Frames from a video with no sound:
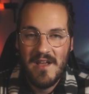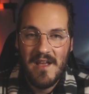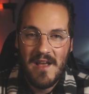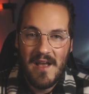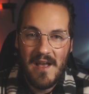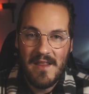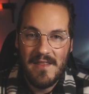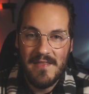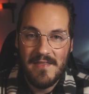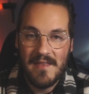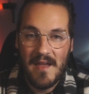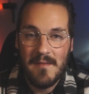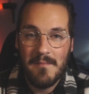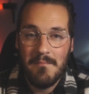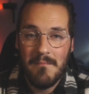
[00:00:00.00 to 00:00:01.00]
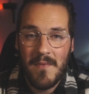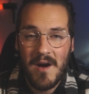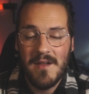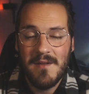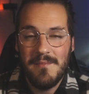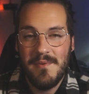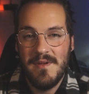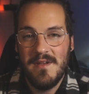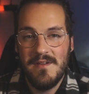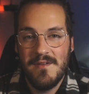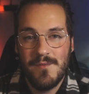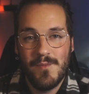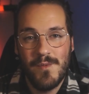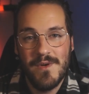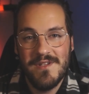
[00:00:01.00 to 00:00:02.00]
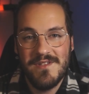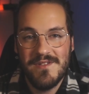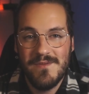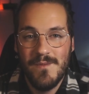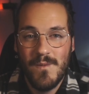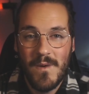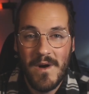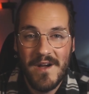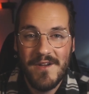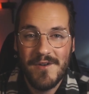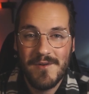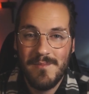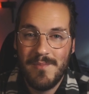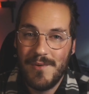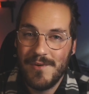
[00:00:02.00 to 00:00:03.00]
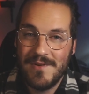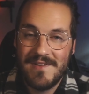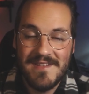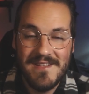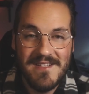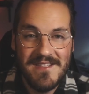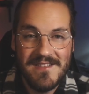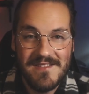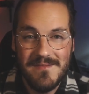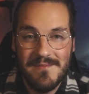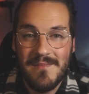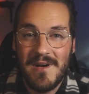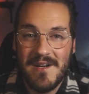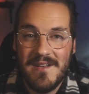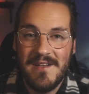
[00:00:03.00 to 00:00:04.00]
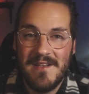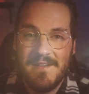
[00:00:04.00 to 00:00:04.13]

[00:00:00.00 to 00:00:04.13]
and that might be the reason why your board isn't mining.